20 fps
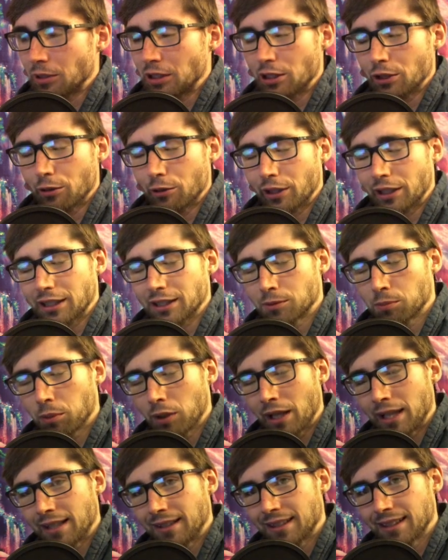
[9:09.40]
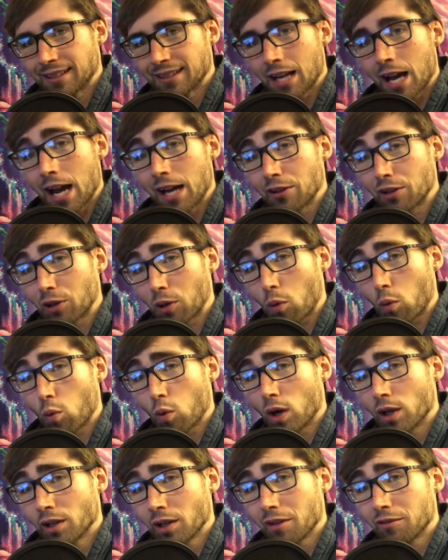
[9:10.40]
doing is playing this either
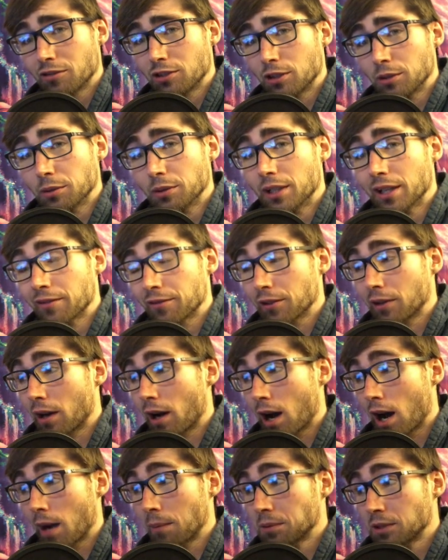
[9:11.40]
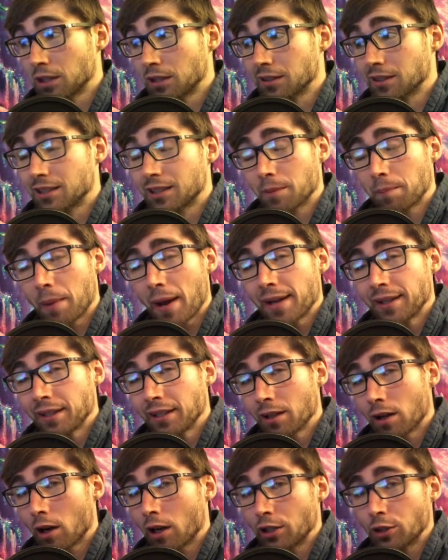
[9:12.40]
one of 2 different options
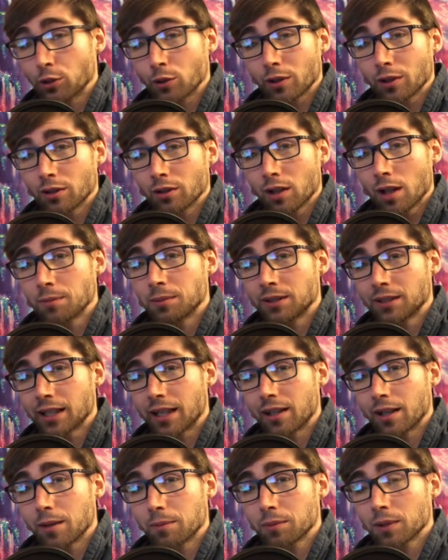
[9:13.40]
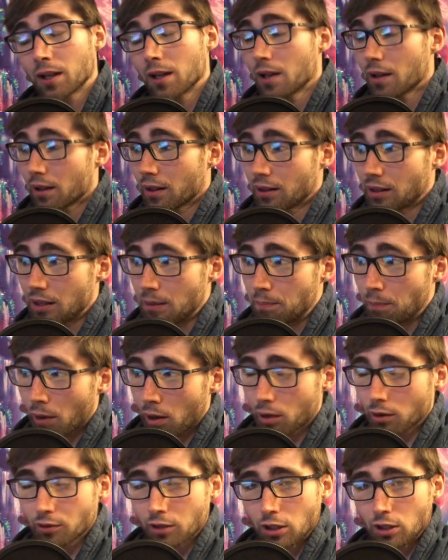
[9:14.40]
depending on your club setup, the
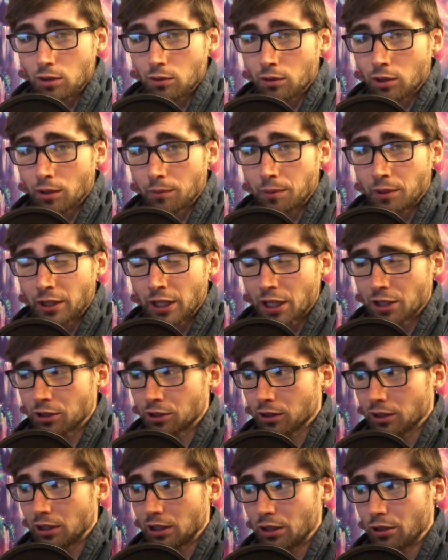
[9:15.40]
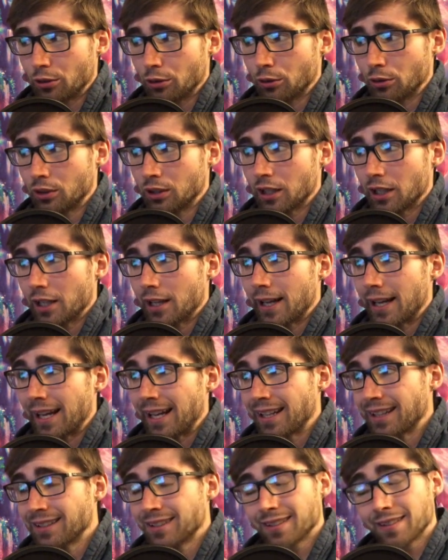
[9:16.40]
ball that you could potentially use,
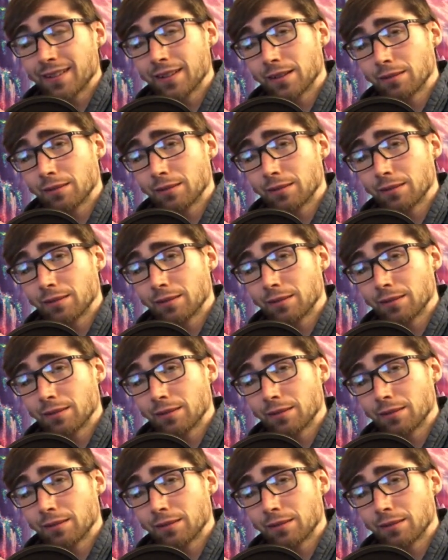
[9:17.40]
and